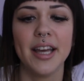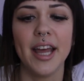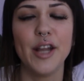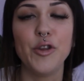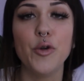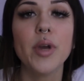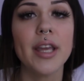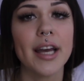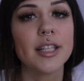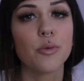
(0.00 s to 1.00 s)
And you can
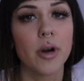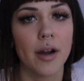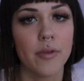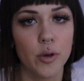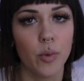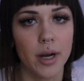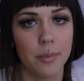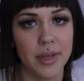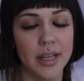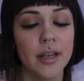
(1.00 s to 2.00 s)
get to wherever you want to
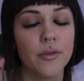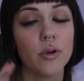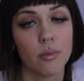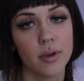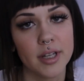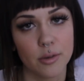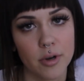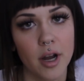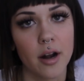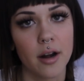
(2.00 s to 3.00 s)
be if you are willing to
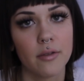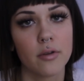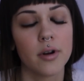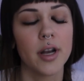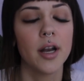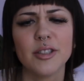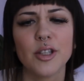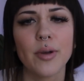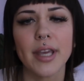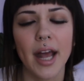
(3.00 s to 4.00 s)
work hard enough for it.
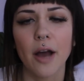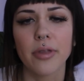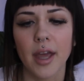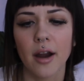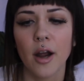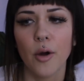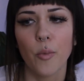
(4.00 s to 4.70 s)
So get out there.